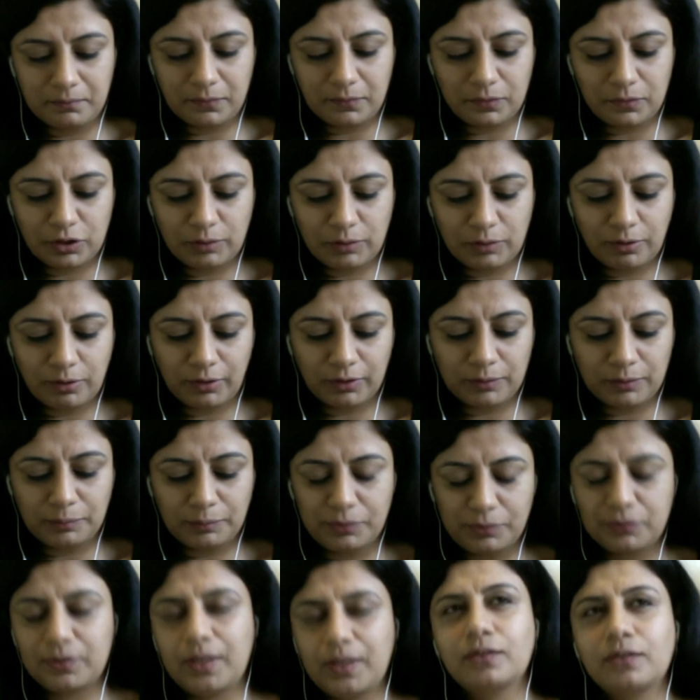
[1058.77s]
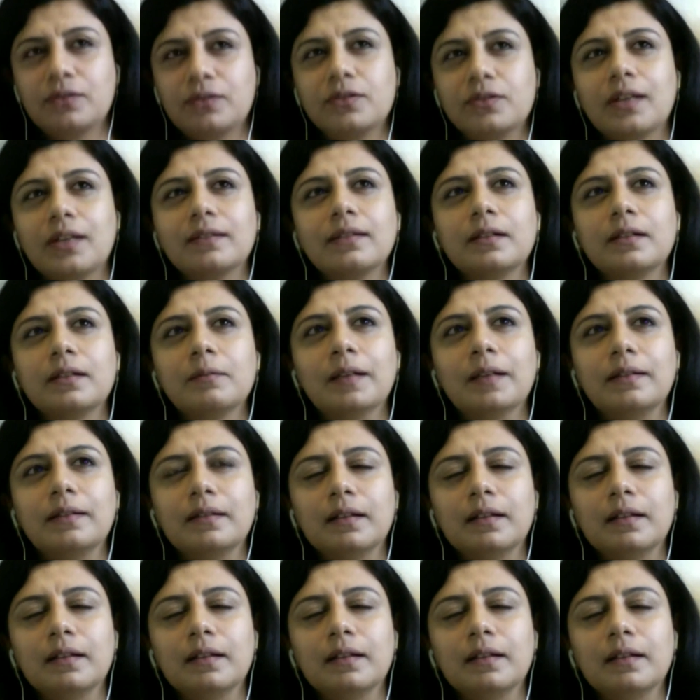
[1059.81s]
she brought the protest to Jantar
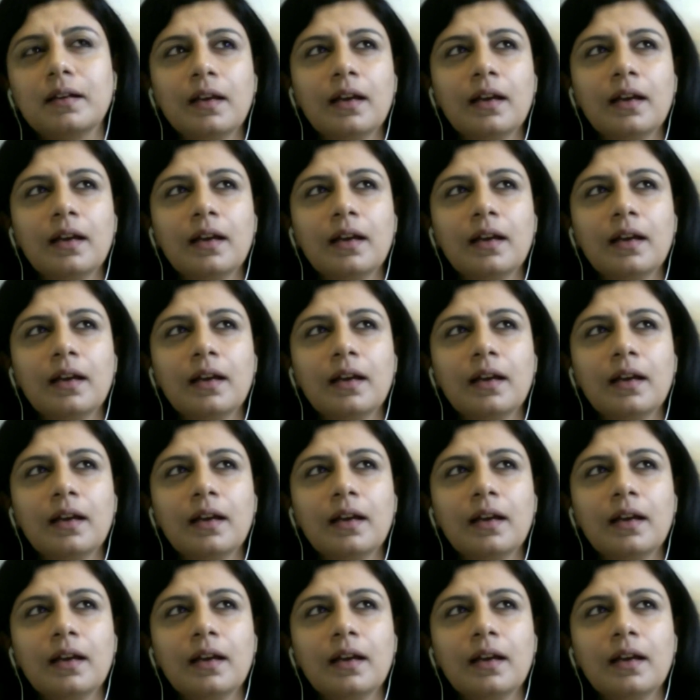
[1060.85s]
Mantar,